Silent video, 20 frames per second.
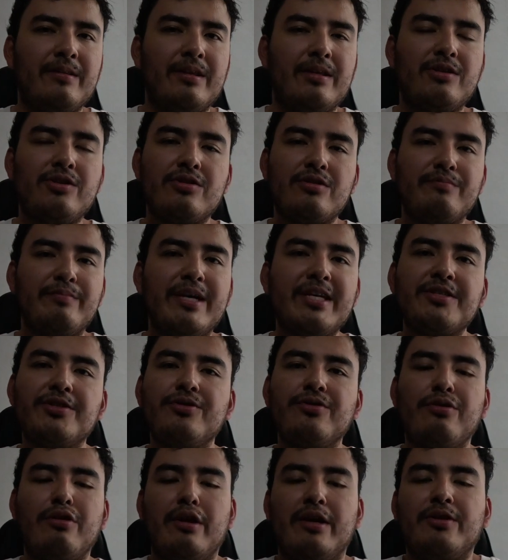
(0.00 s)
It just makes
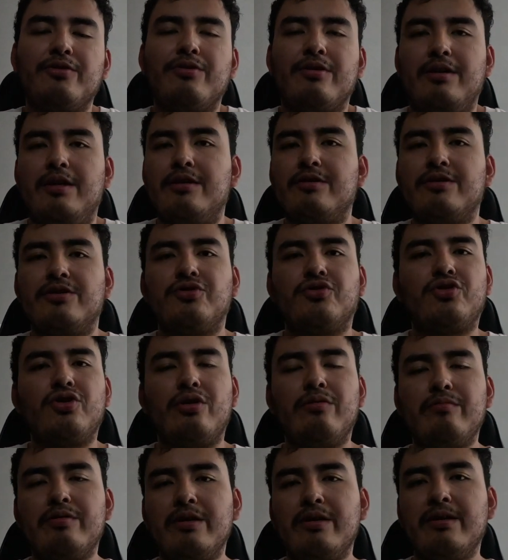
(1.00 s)
you think you're learning
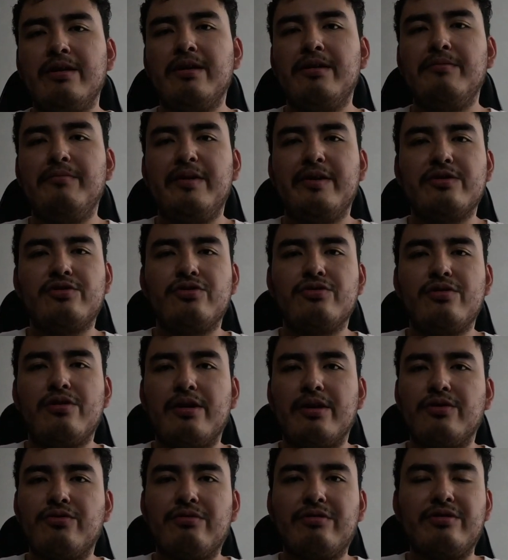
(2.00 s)
something, it makes you
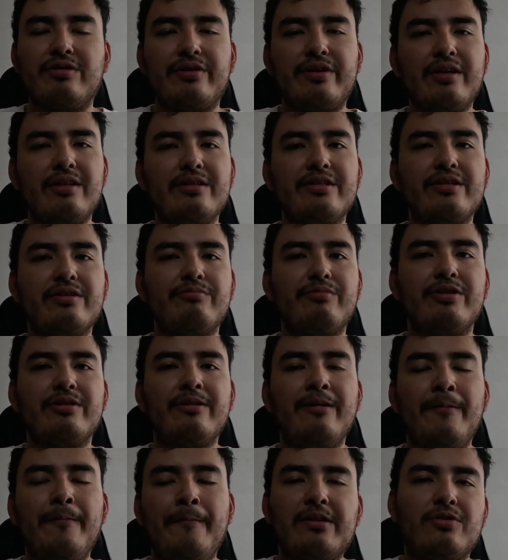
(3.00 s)
think you're intelligent,
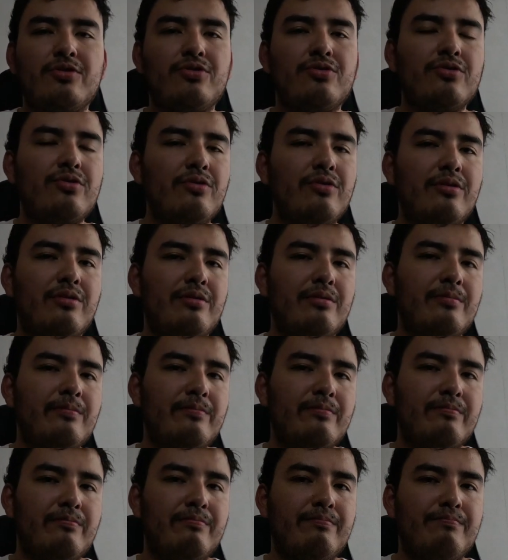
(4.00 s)
but in truth,
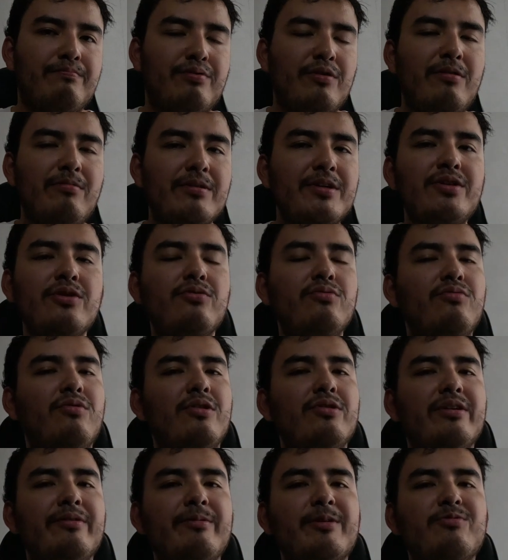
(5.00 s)
probably you
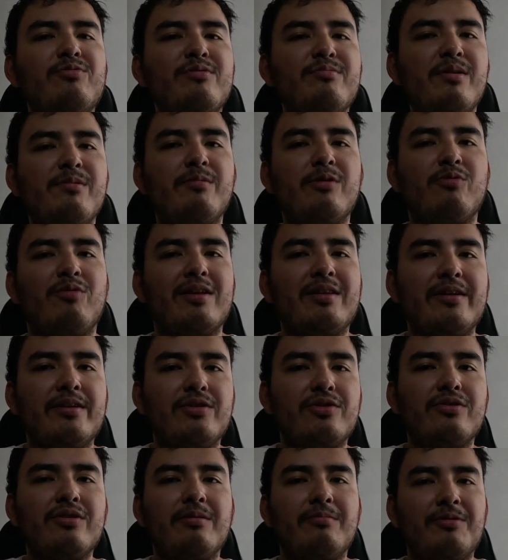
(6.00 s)
won't even remember what they
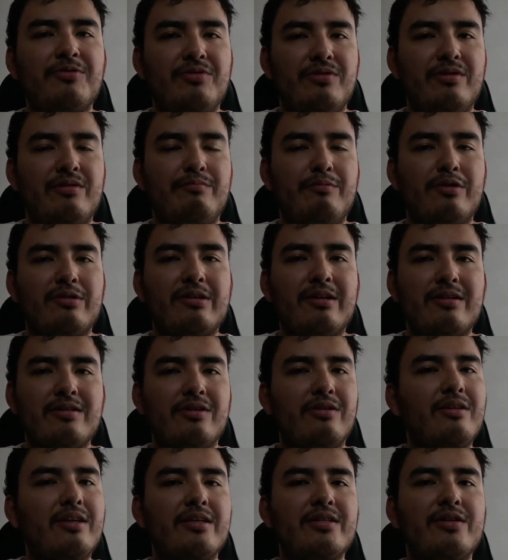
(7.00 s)
talk about in the
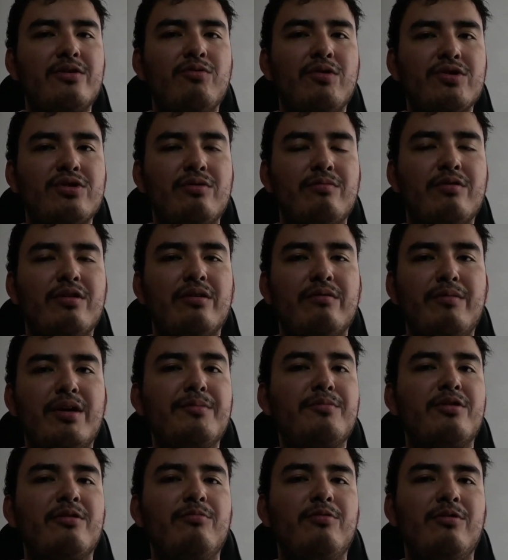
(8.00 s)
podcast unless it was something
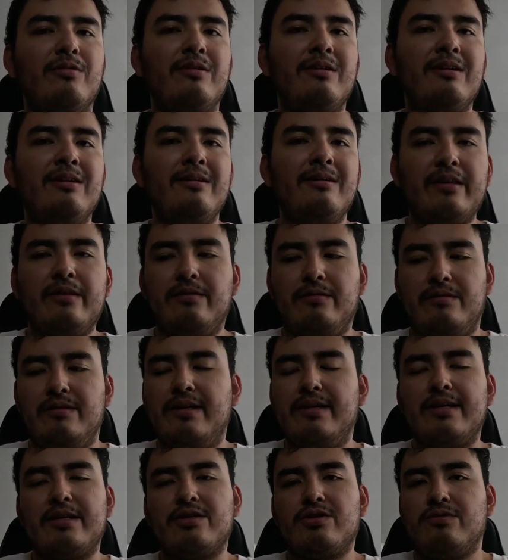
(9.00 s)
memorable in
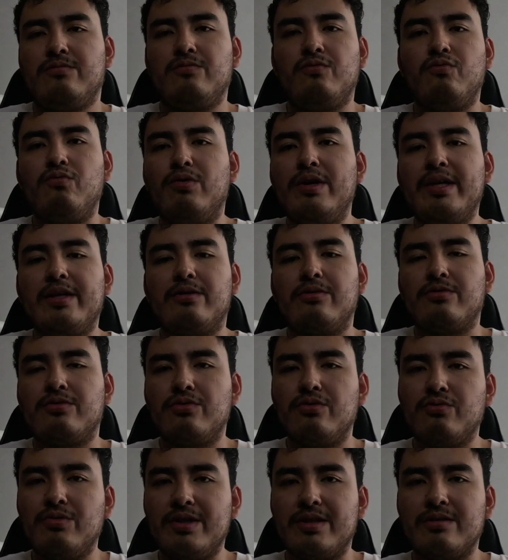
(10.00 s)
the next week or
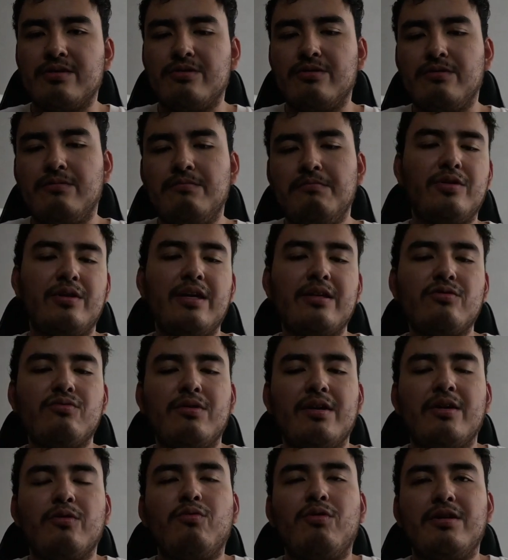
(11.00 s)
2 weeks. So that's
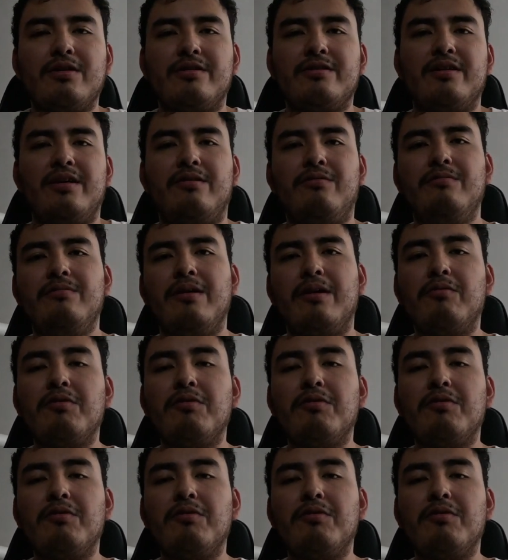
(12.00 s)
what I want now.